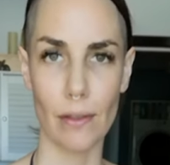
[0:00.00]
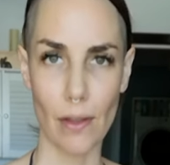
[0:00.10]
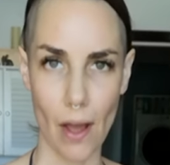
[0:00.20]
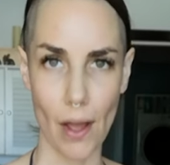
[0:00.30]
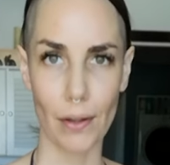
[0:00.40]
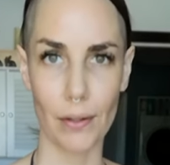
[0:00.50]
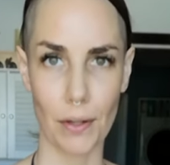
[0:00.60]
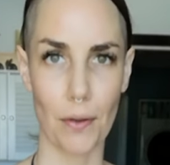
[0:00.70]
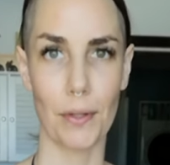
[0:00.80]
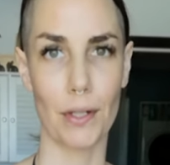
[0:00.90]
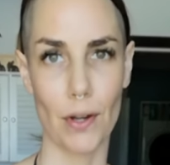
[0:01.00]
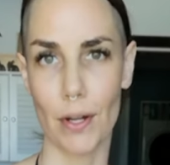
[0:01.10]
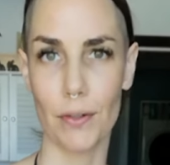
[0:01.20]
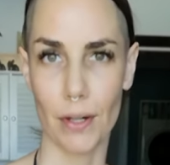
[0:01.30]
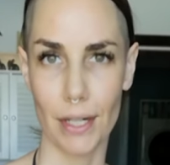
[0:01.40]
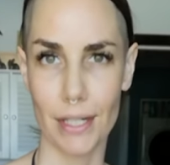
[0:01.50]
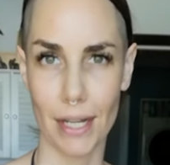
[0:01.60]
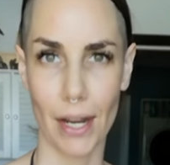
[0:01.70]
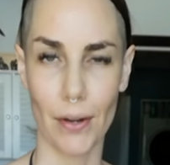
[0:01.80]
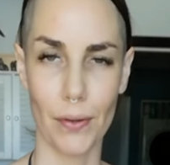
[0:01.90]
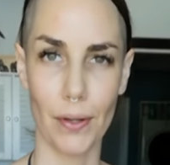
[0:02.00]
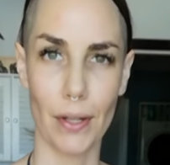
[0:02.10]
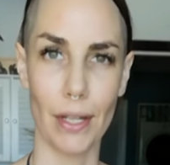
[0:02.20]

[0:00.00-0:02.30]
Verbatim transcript: lot going on right now